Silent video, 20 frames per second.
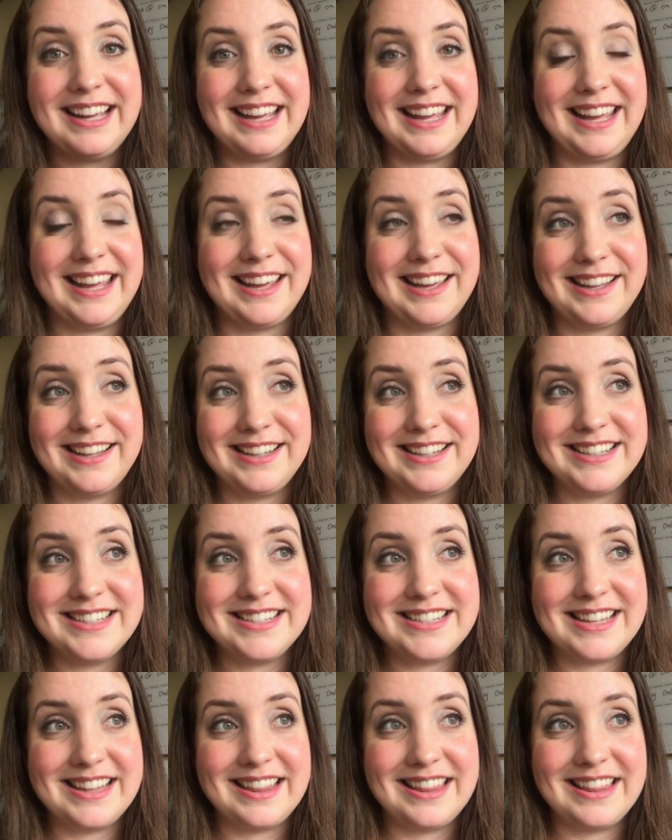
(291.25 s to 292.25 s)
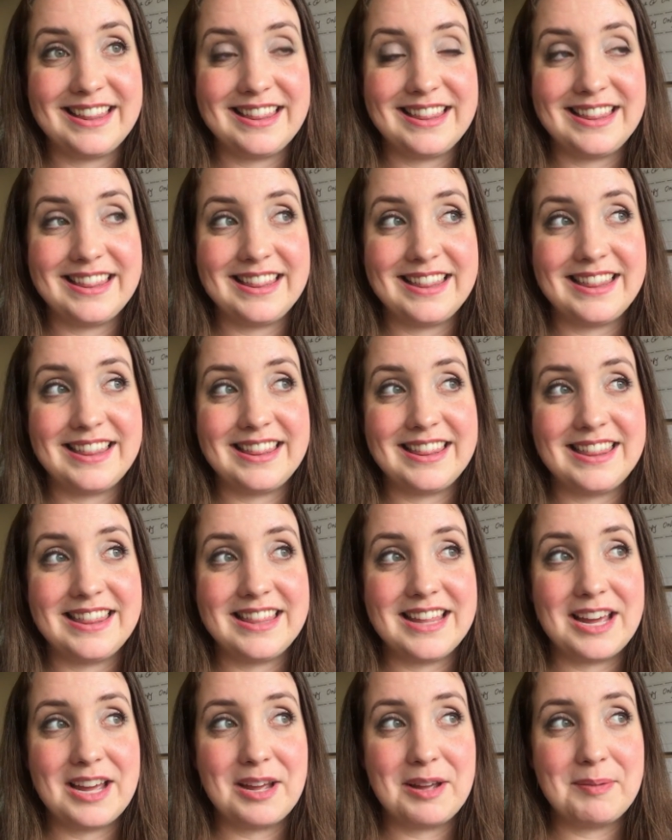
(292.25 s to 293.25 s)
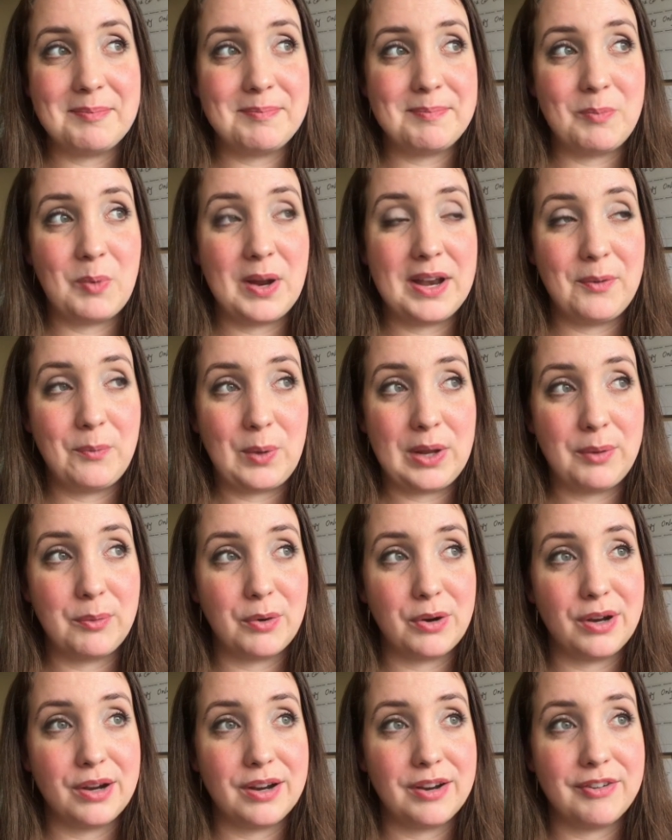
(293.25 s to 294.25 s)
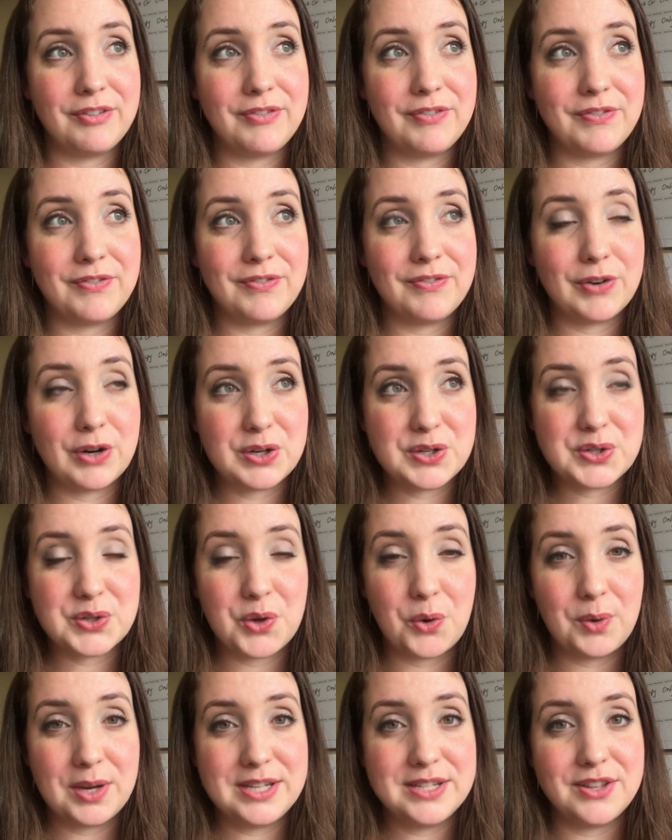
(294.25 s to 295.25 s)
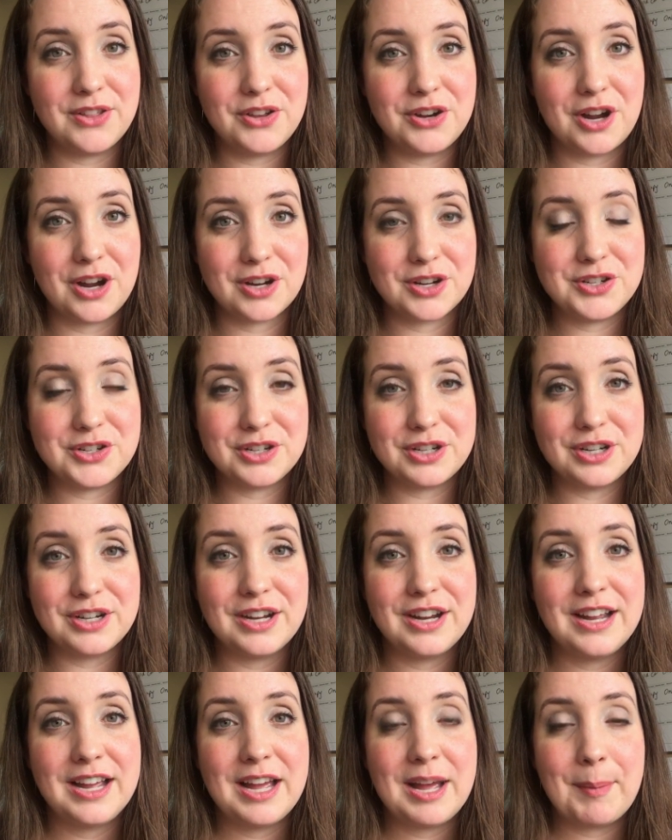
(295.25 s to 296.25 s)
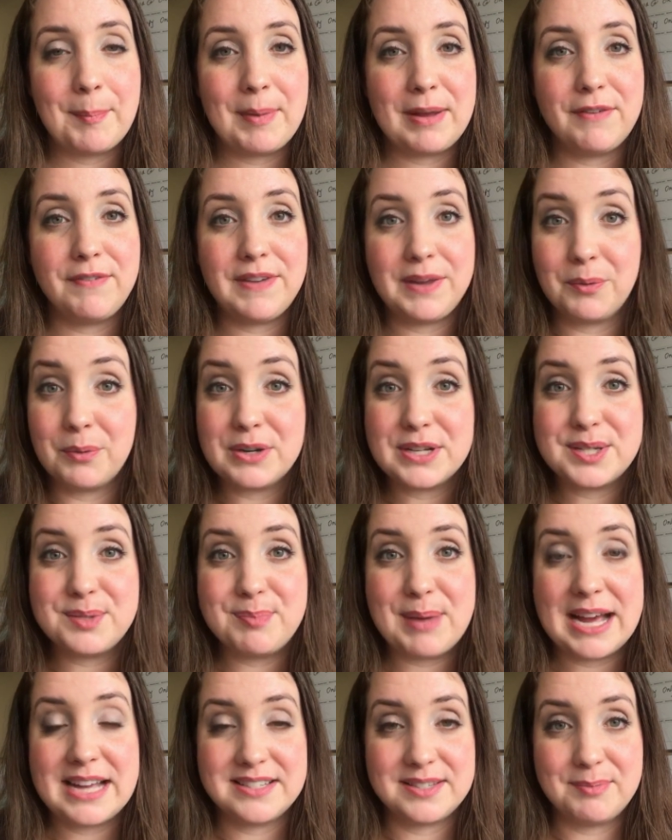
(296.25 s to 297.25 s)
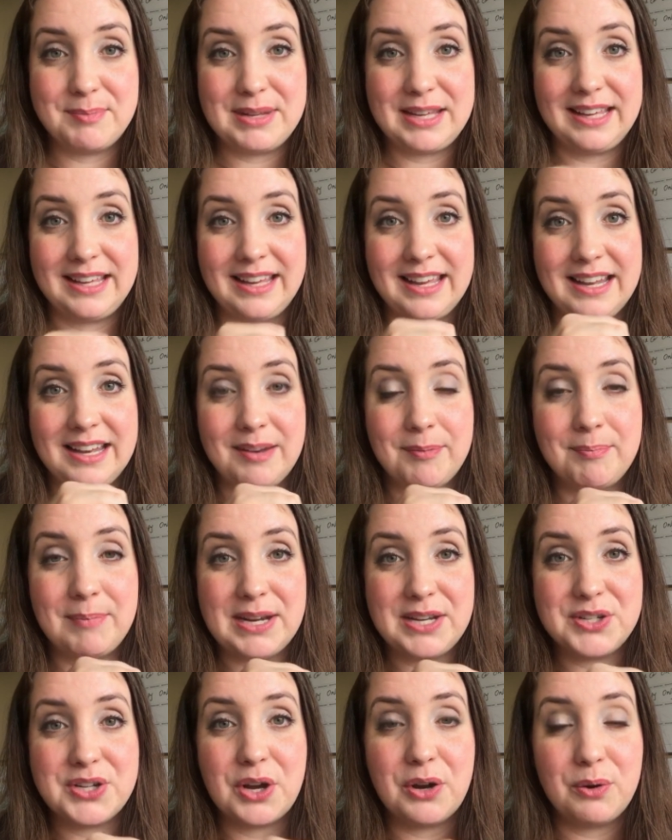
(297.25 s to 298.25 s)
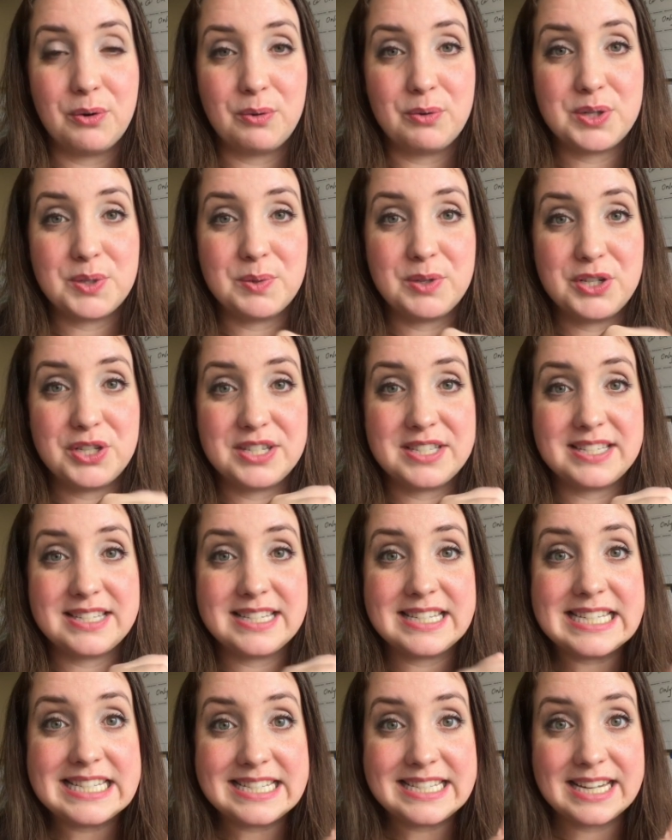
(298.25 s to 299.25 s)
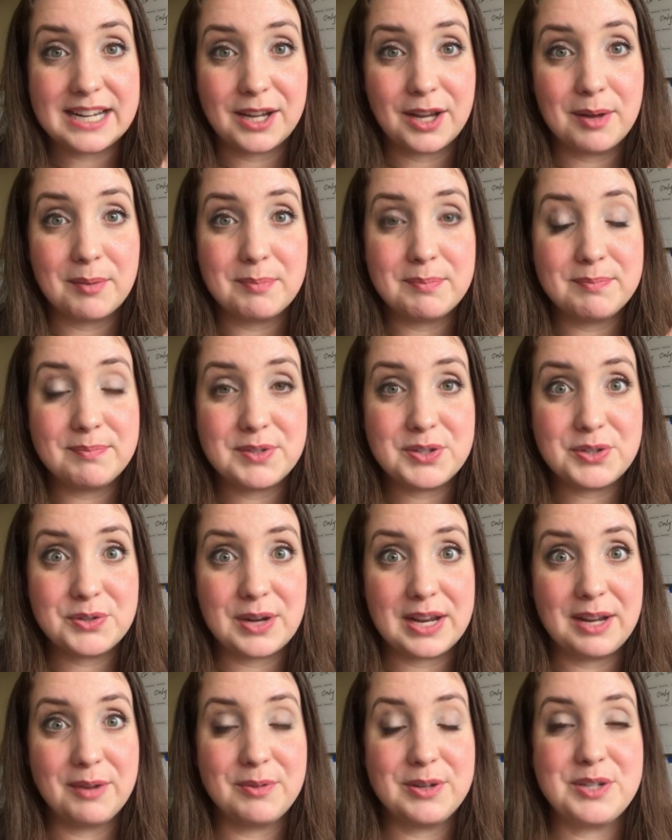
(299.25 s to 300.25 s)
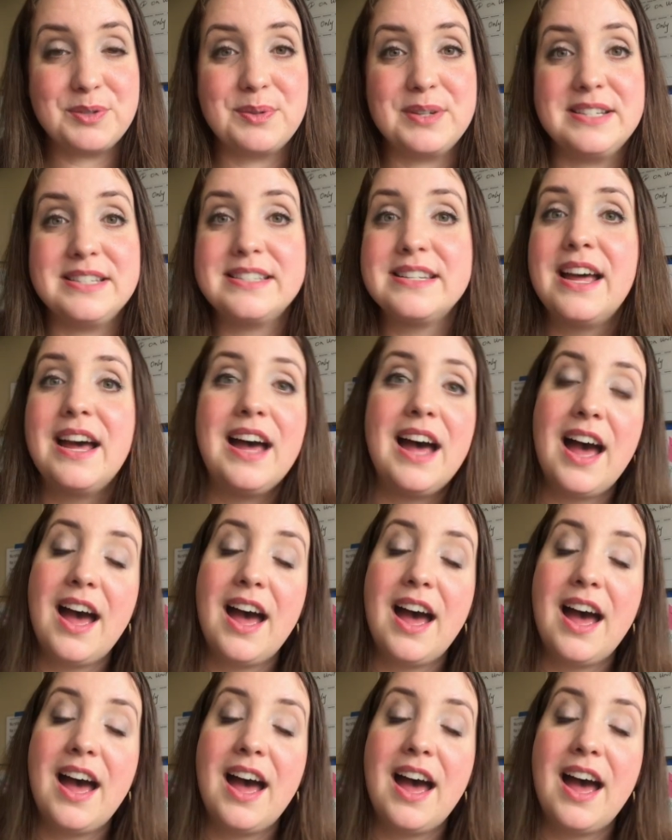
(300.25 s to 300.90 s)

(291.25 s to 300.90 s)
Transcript: And when we were first going to the doctor, my feet were spasming and my toes would just stick up straight, which was